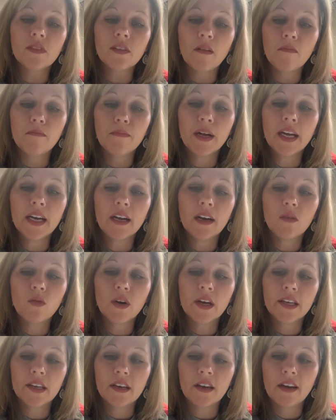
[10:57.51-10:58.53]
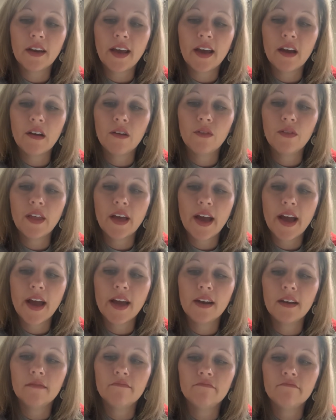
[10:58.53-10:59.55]
but I want you to know
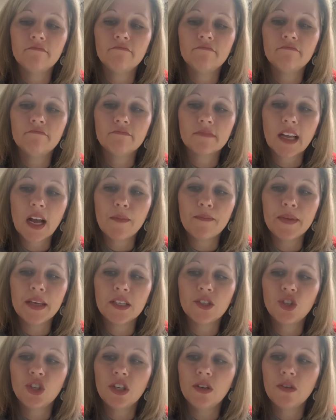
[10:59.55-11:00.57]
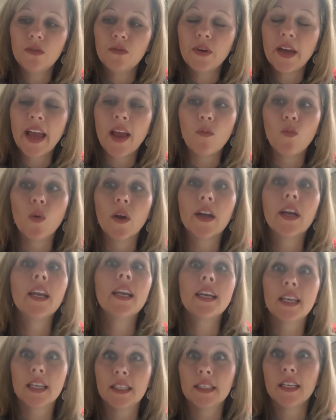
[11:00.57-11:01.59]
that I miss you, and we're going
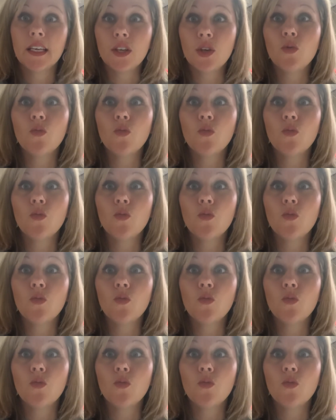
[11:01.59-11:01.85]
to continue